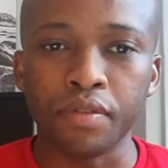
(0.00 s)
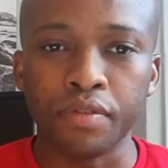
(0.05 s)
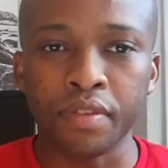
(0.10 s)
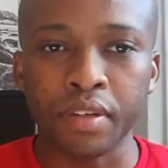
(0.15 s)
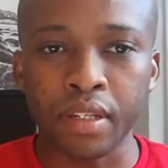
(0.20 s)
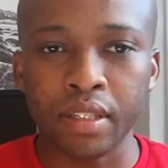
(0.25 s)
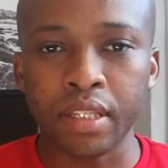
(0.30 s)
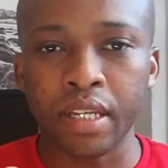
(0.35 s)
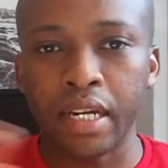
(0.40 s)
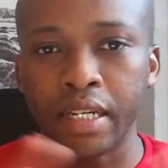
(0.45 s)

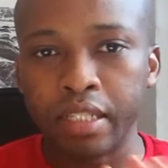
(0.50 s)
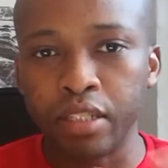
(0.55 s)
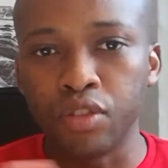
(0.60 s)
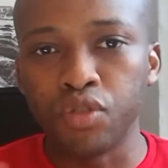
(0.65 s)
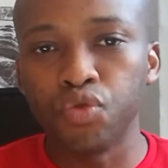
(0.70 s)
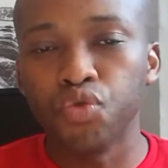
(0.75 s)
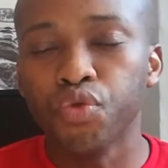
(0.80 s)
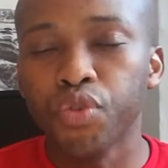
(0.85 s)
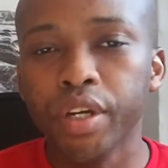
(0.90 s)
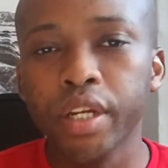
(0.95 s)
fact that I didn't
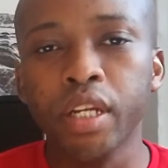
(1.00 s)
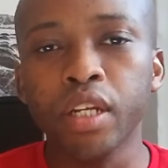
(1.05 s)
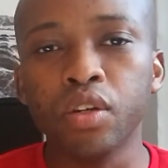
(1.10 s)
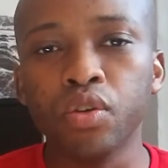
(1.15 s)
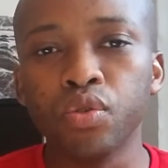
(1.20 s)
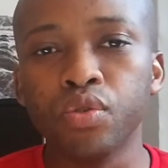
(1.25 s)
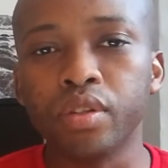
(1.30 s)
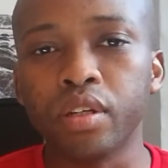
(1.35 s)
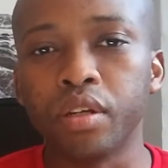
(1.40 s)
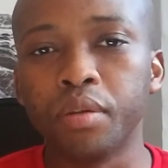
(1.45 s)
really
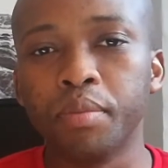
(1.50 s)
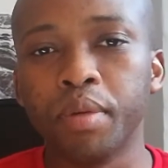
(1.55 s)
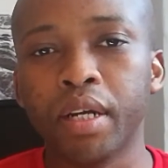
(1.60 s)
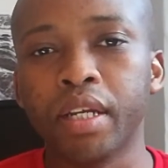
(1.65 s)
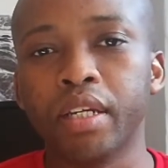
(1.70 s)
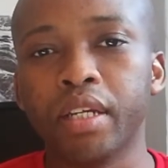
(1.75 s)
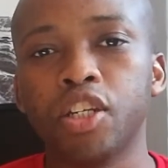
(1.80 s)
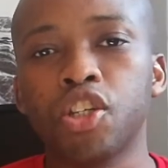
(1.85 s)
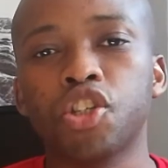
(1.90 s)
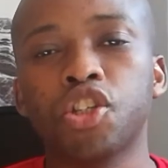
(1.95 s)
lose any money
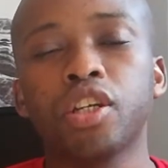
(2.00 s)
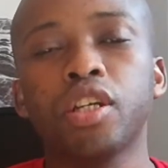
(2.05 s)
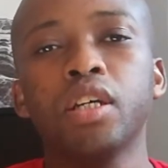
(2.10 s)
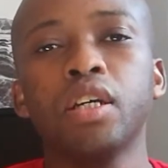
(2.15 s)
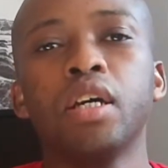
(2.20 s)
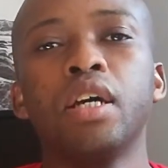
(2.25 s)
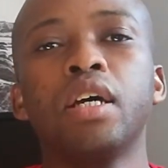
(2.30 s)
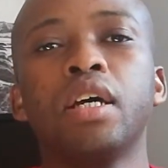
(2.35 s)
initially,